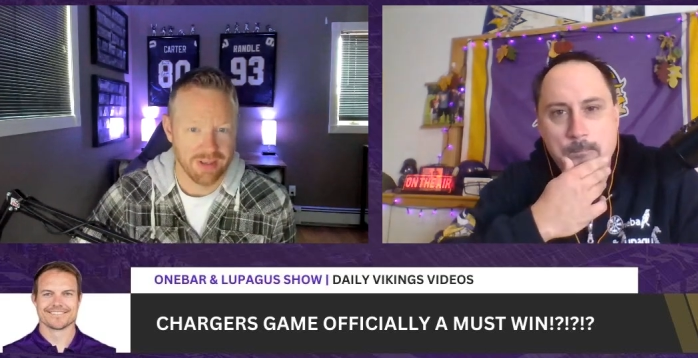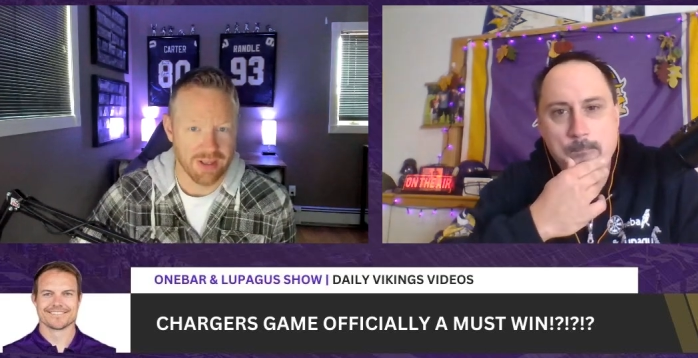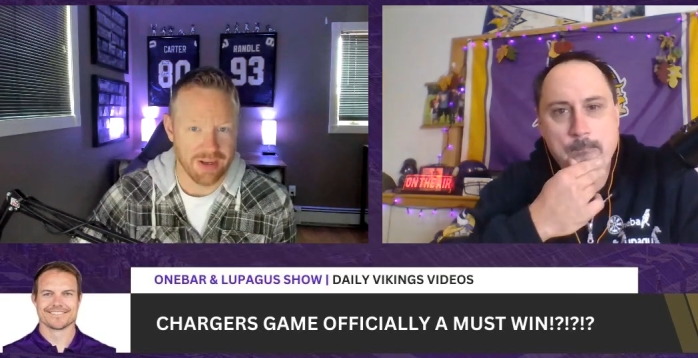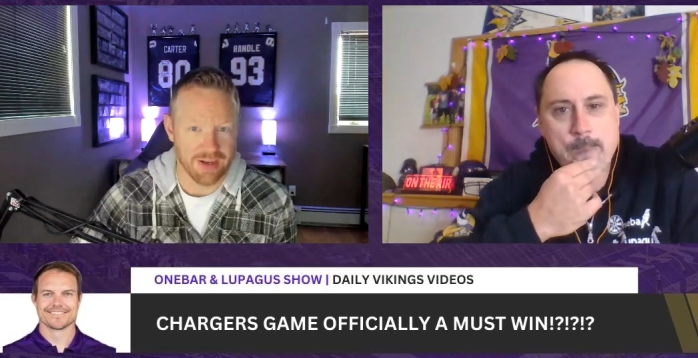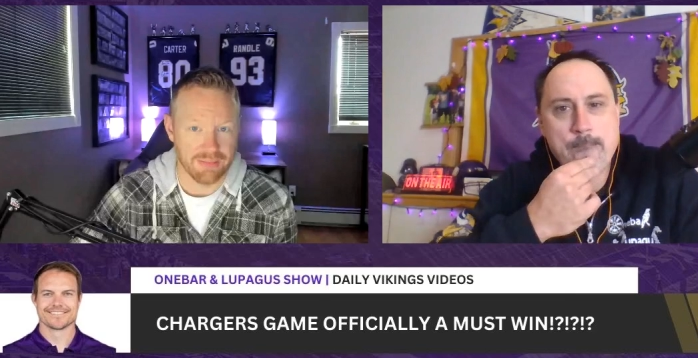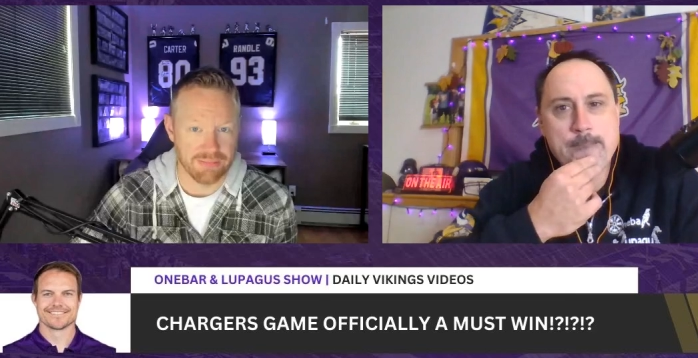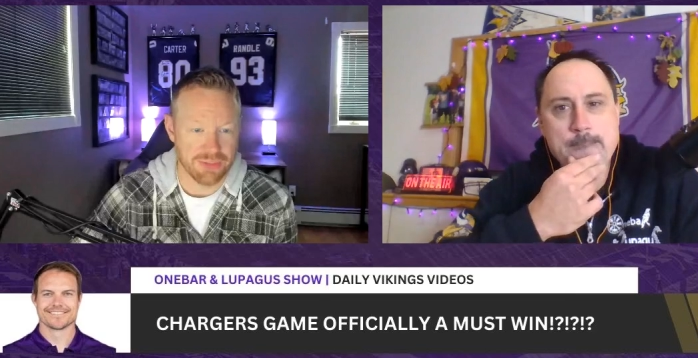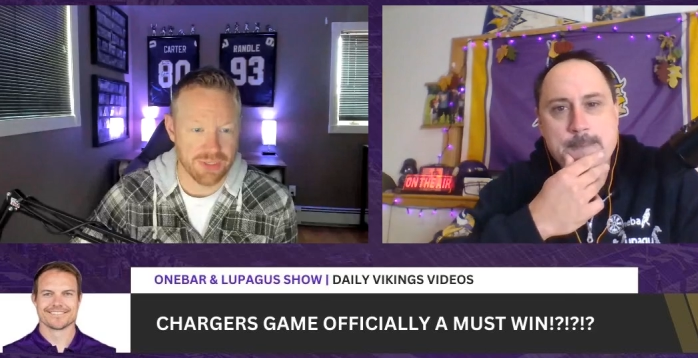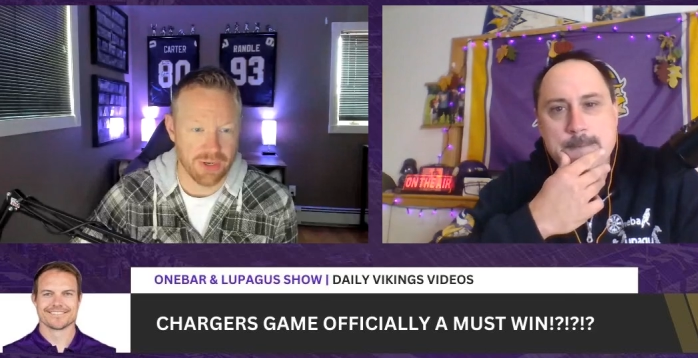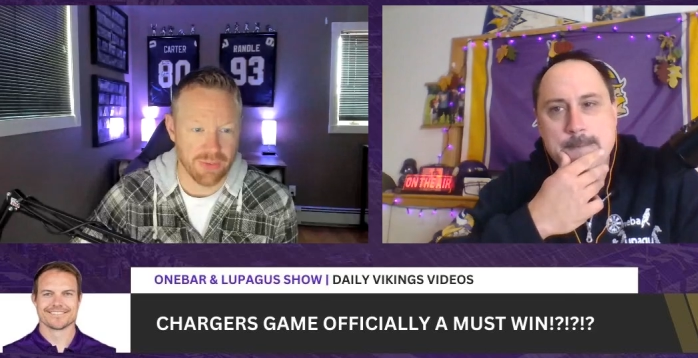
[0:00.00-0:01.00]
Speaker 1: Um,
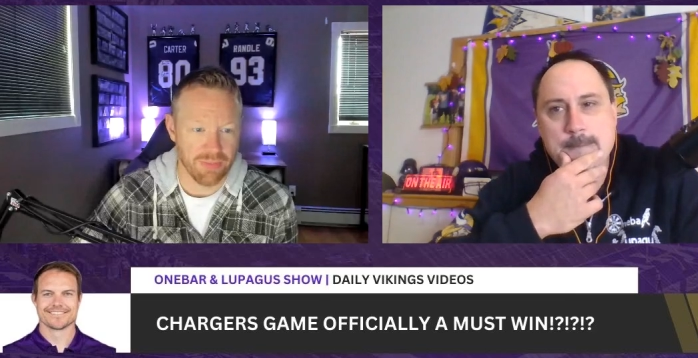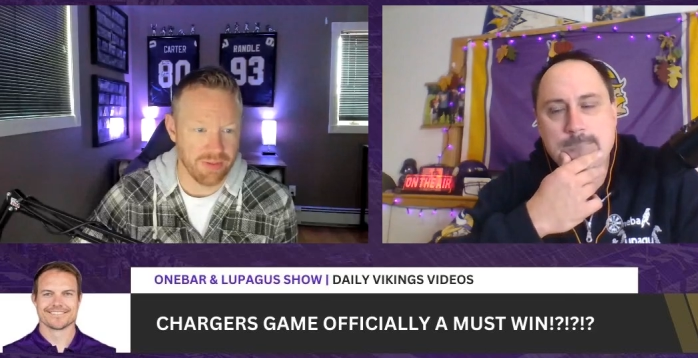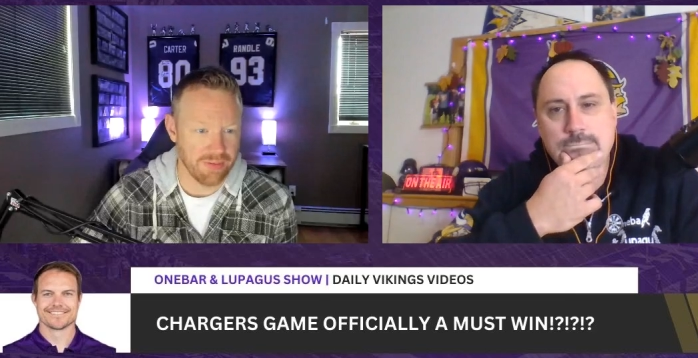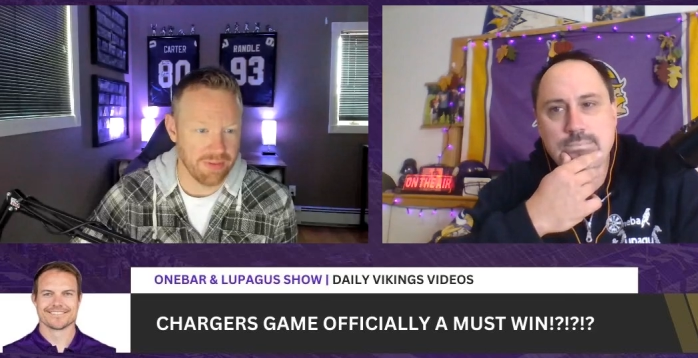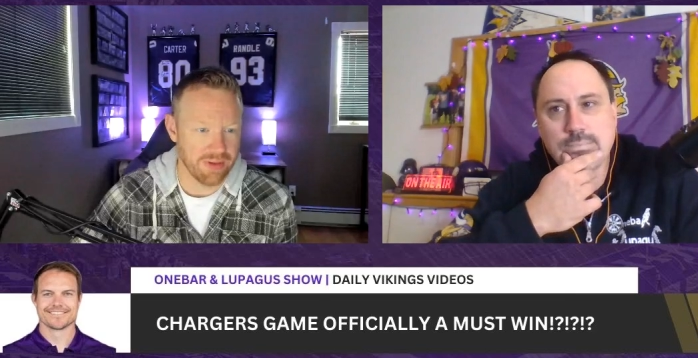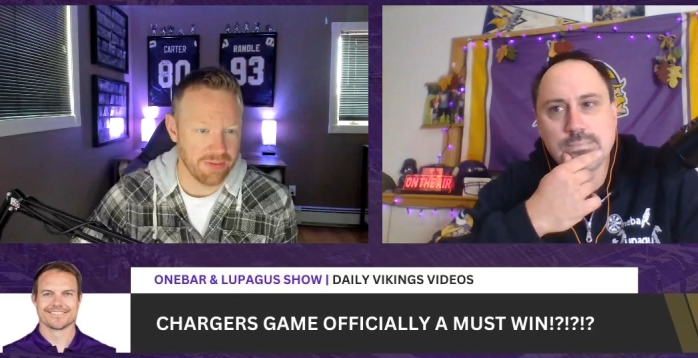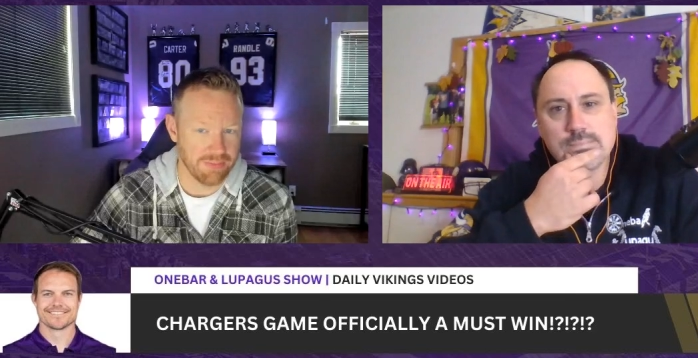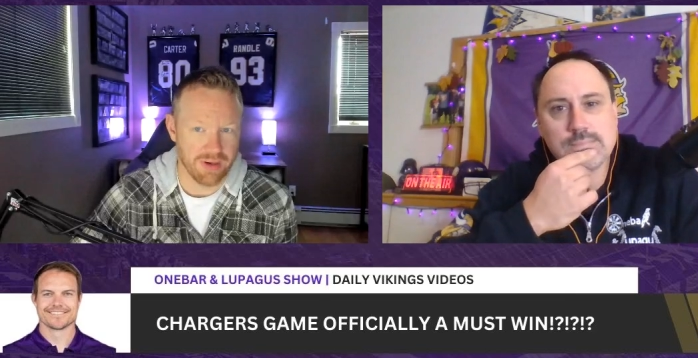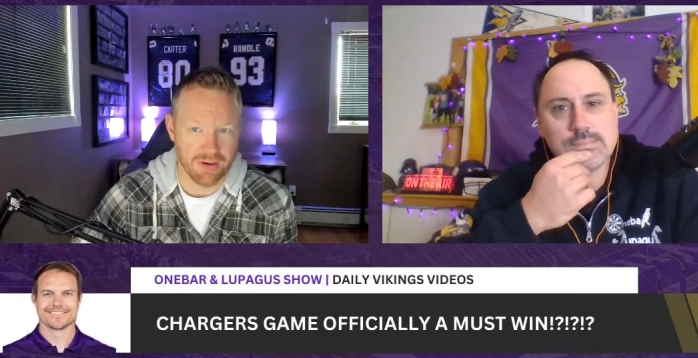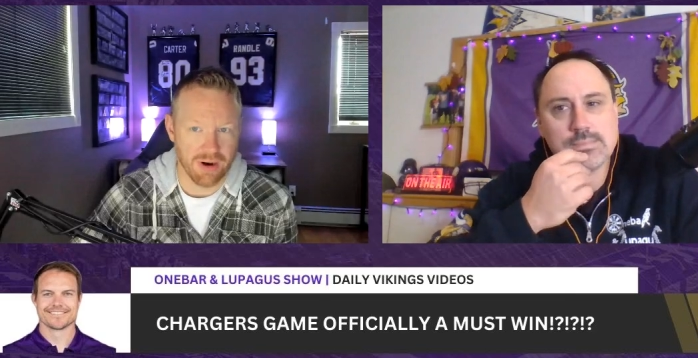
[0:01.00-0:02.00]
so the the
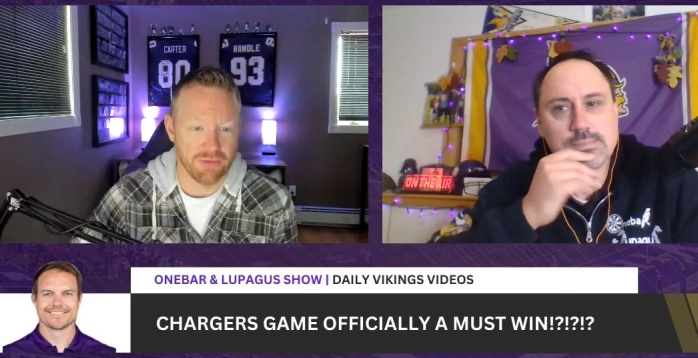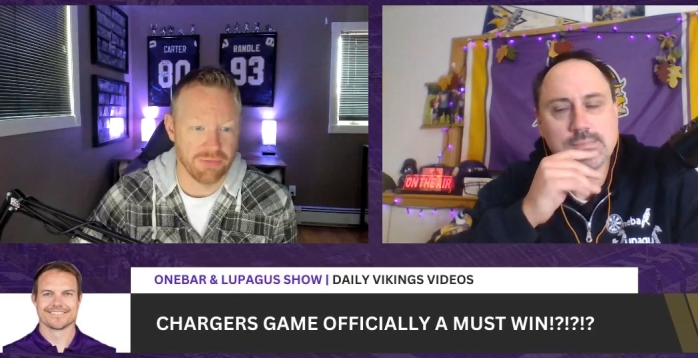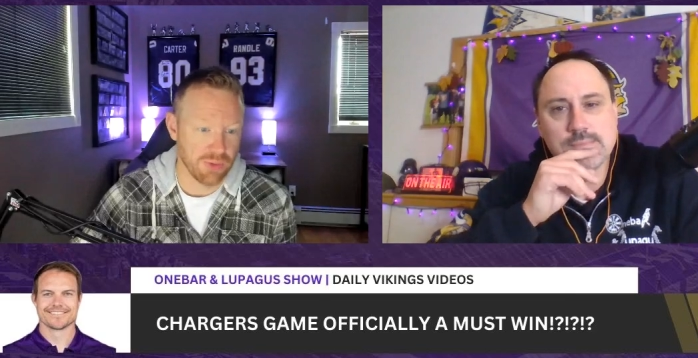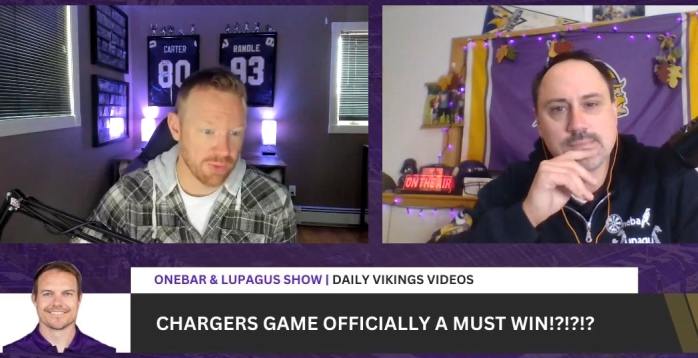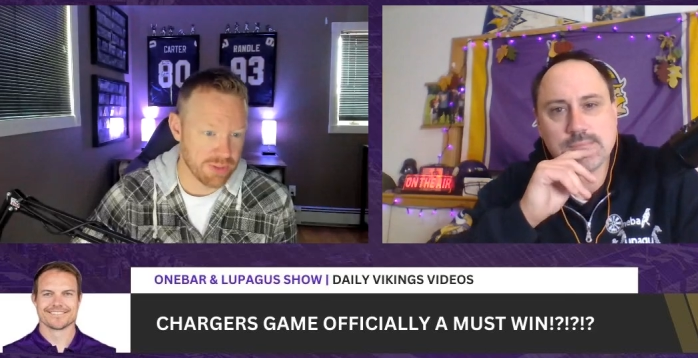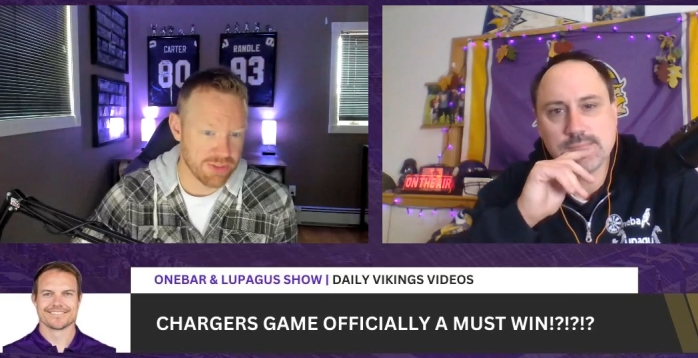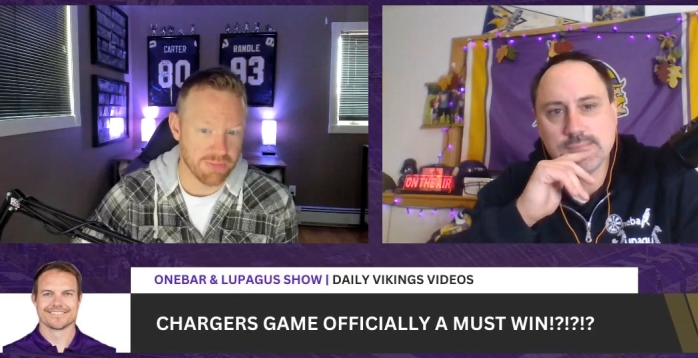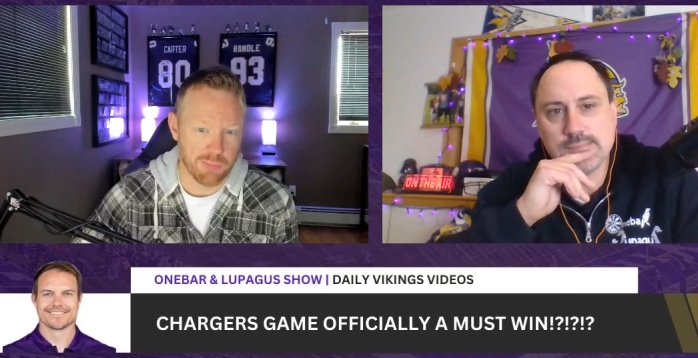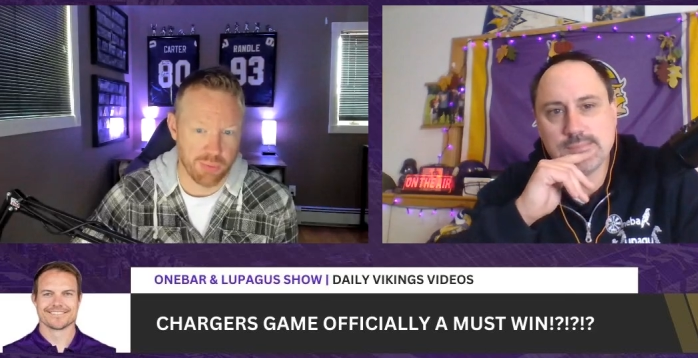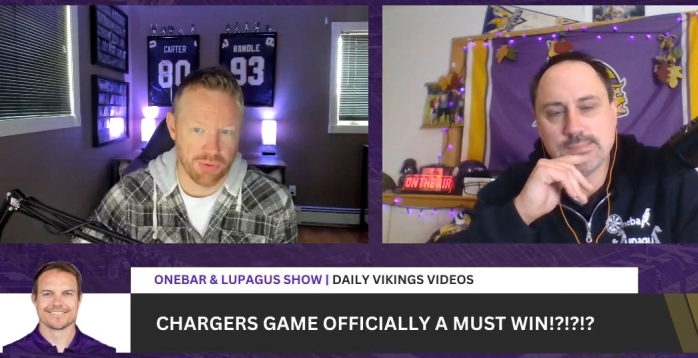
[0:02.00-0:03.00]
our, our viewers are
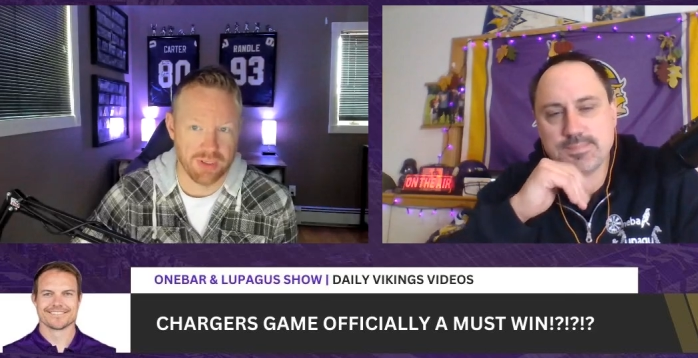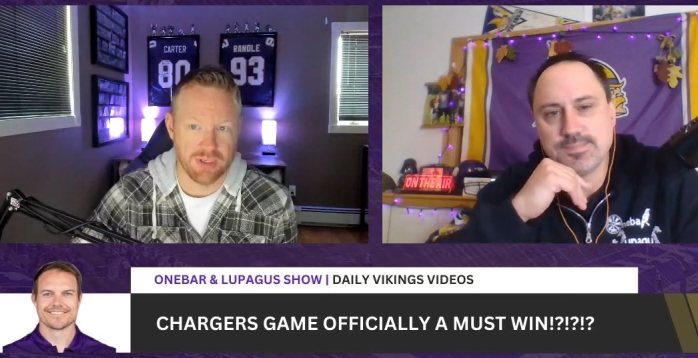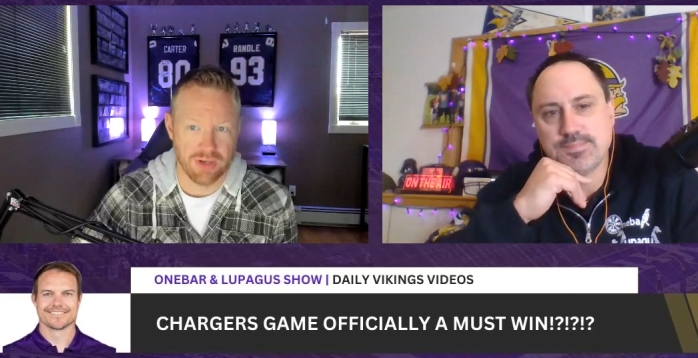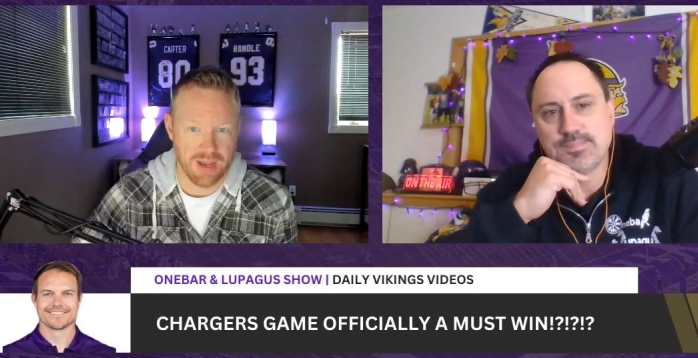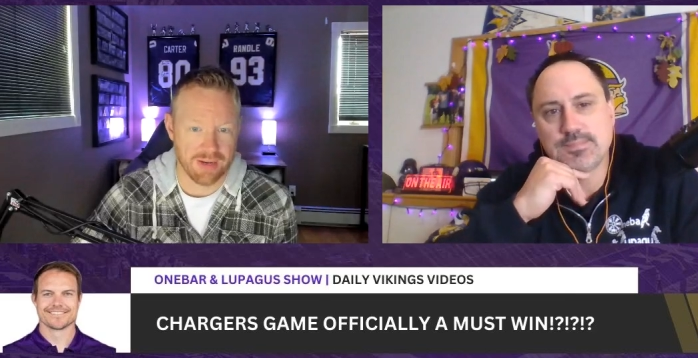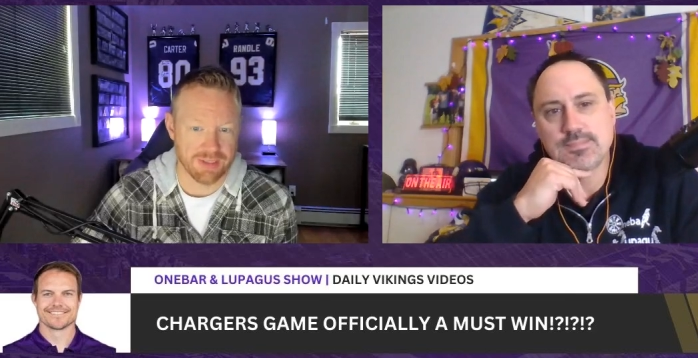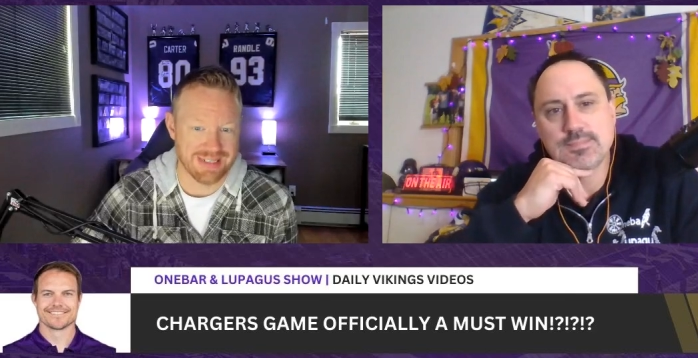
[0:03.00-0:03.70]
pretty unanimous.